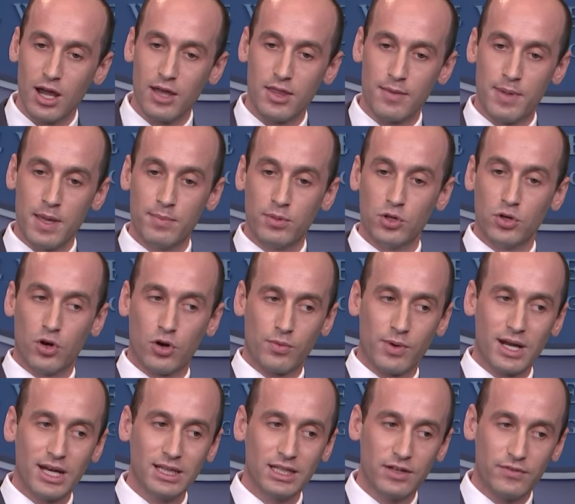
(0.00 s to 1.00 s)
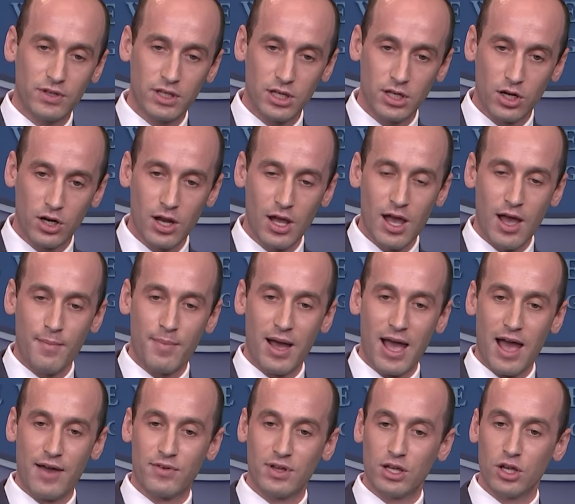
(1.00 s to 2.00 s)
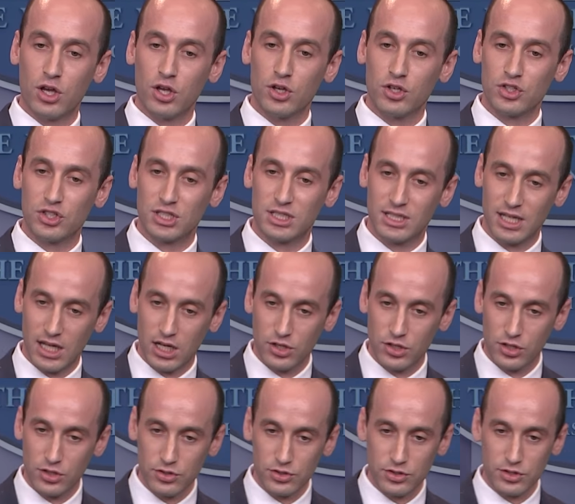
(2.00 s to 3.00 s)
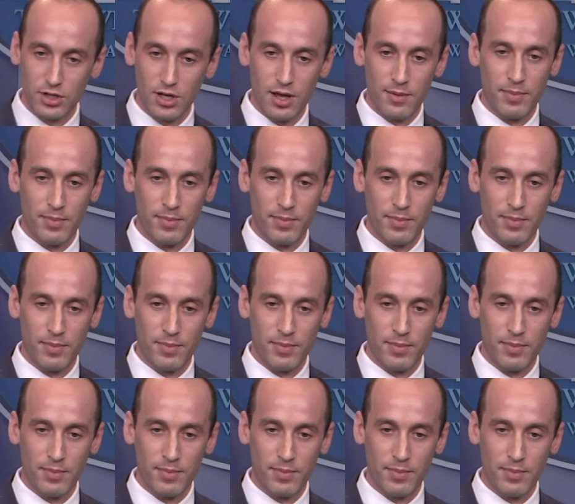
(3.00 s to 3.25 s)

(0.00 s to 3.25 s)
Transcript: and the people who are already living here by having standards,